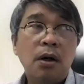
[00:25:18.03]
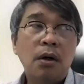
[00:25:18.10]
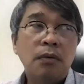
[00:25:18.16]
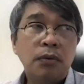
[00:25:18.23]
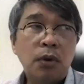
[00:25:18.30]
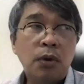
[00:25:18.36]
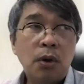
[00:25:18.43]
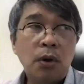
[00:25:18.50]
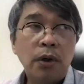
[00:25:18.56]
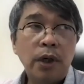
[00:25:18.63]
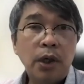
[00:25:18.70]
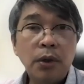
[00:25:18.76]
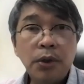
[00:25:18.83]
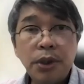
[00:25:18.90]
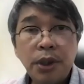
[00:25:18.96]
for
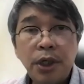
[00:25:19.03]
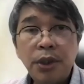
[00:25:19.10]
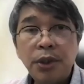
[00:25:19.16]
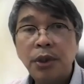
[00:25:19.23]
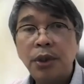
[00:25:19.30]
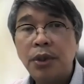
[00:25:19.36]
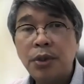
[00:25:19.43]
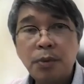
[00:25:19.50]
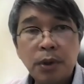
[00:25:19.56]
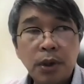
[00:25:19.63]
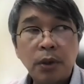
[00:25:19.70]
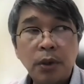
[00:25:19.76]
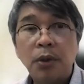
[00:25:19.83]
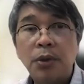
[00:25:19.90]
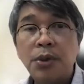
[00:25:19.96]
negotiations with
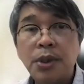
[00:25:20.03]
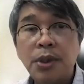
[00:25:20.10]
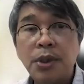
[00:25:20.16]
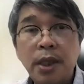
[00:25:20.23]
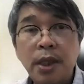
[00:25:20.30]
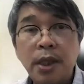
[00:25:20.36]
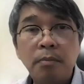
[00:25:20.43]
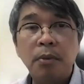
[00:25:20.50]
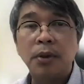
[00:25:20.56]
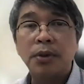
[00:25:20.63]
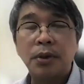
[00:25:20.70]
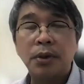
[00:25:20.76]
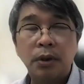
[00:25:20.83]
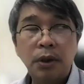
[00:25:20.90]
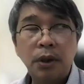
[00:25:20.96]
our close neighbors,
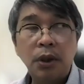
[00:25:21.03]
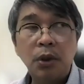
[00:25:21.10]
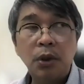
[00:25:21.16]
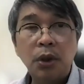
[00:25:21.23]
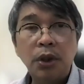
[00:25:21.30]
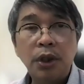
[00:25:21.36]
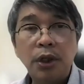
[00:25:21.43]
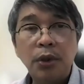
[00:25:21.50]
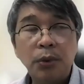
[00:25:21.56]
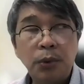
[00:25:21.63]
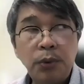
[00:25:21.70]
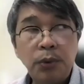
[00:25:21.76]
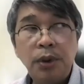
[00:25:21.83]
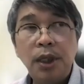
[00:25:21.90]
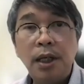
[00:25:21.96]
no, in order to
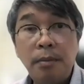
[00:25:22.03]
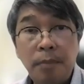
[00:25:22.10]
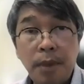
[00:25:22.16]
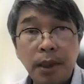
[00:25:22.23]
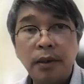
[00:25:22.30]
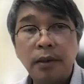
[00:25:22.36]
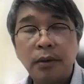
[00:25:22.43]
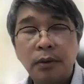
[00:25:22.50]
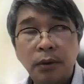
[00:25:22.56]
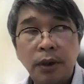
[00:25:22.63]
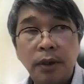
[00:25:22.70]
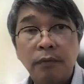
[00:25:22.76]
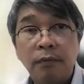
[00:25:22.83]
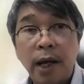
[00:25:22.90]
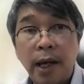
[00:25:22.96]
delimit or
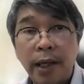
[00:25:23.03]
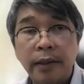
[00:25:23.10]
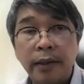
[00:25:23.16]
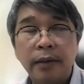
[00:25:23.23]
divide